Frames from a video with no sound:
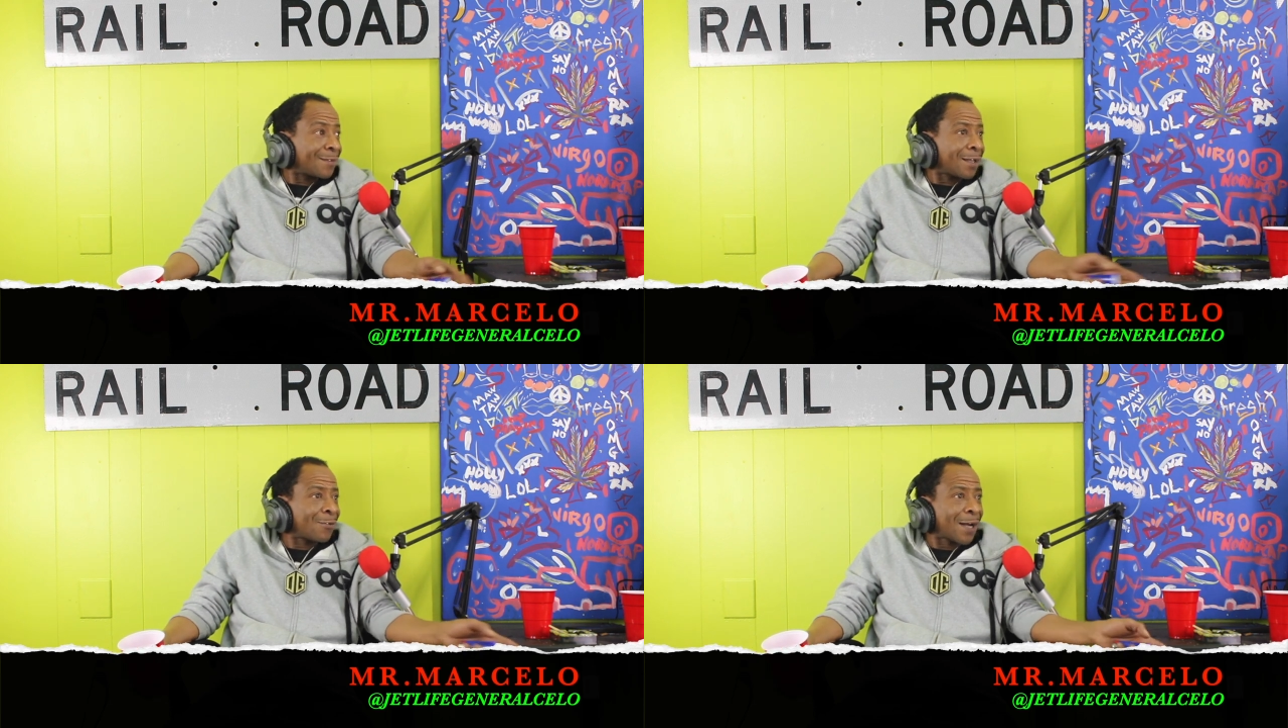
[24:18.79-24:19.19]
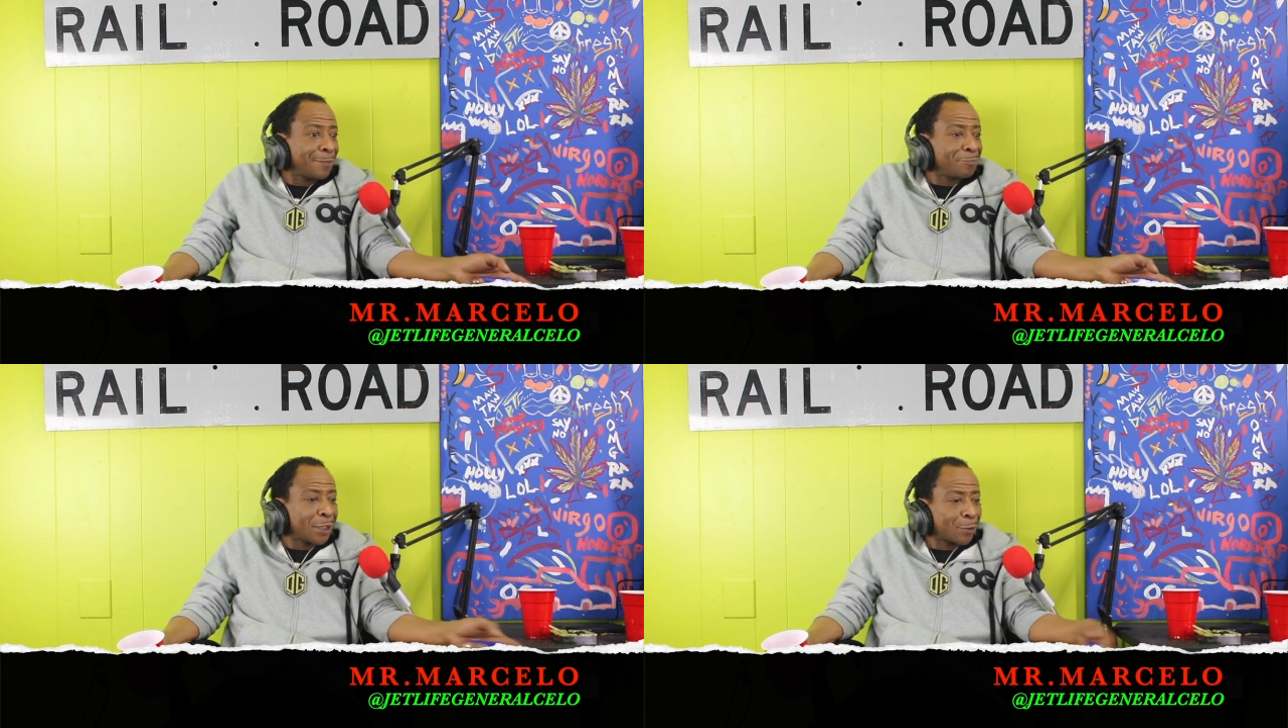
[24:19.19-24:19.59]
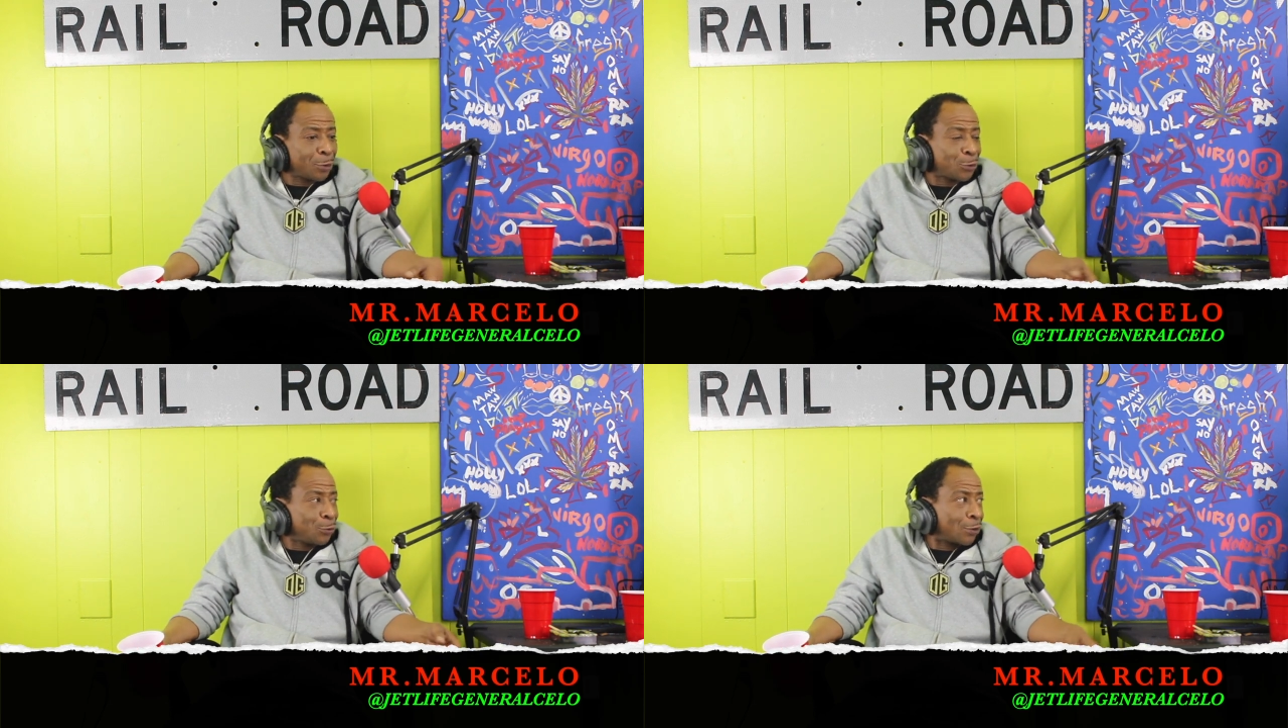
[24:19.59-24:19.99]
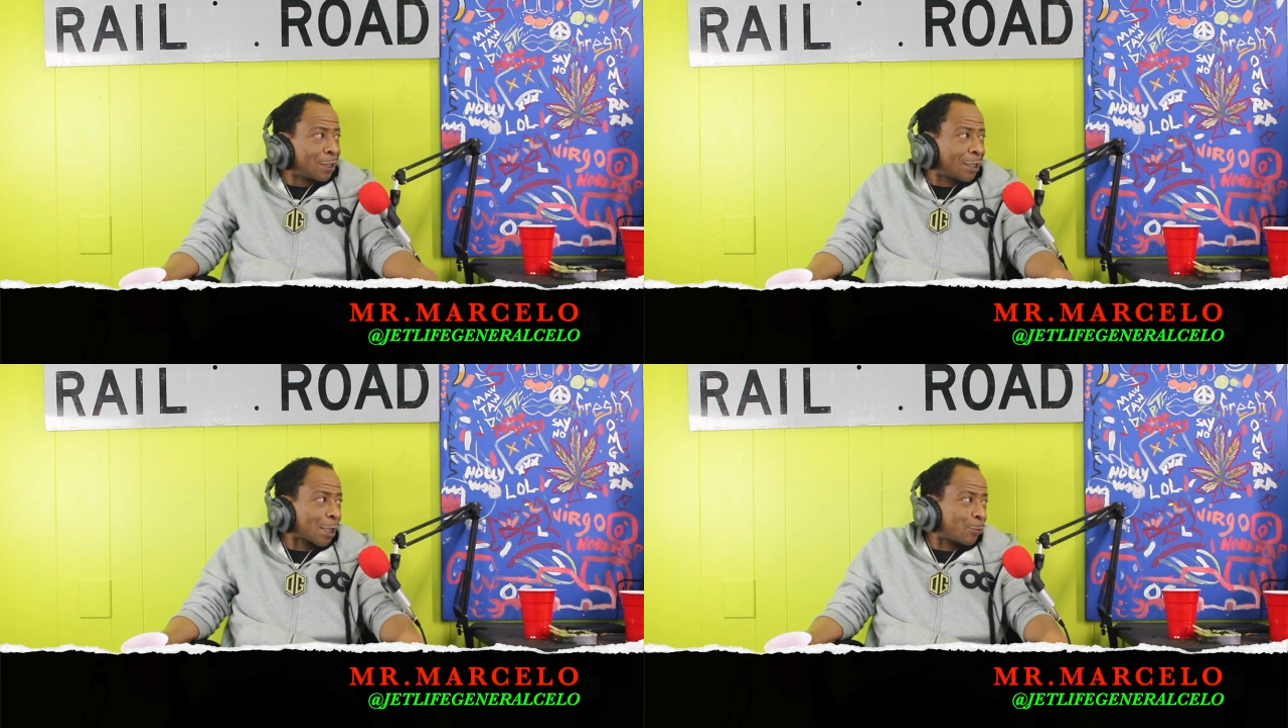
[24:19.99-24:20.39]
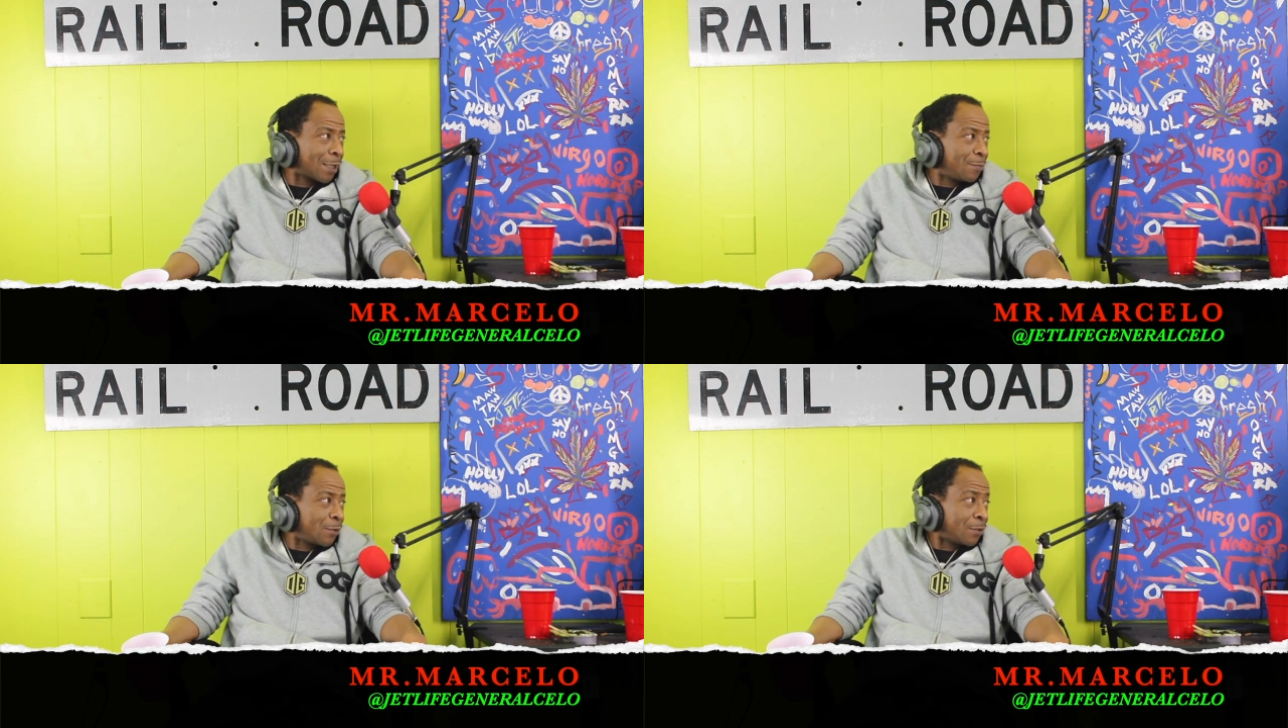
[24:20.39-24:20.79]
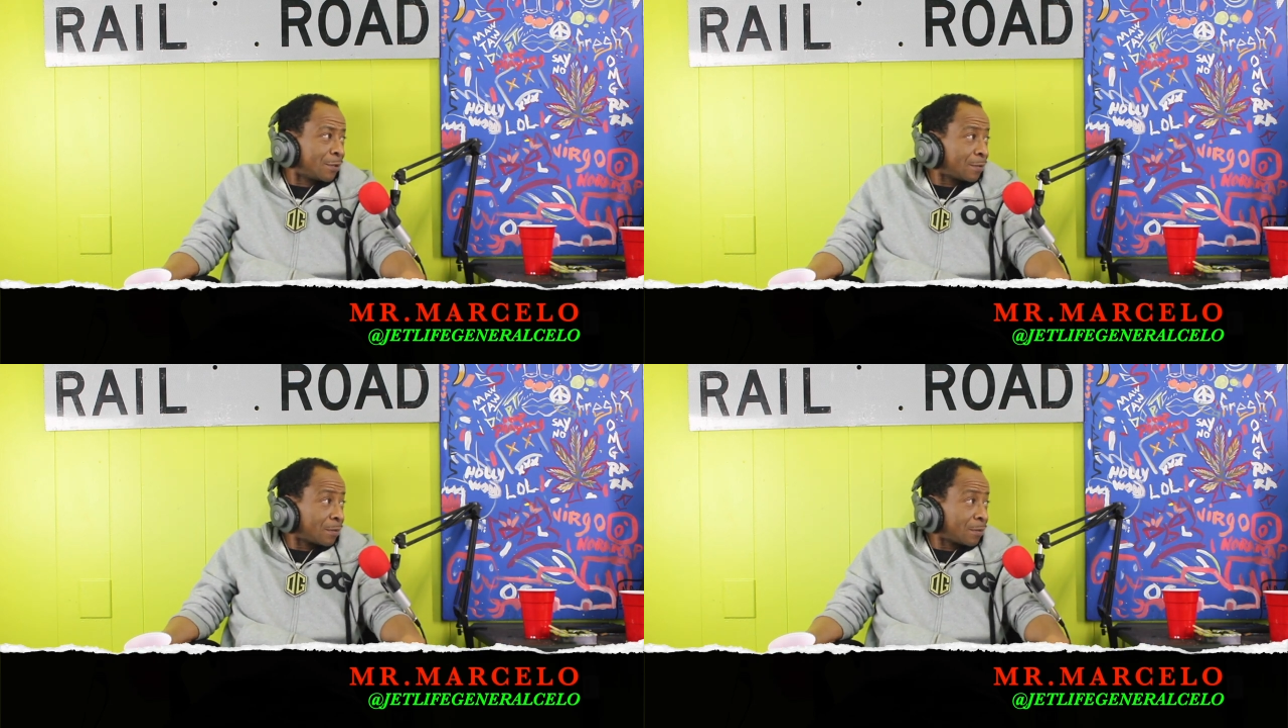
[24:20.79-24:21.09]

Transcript: Facts. All right. Look at what you're doing and look at what I'm doing.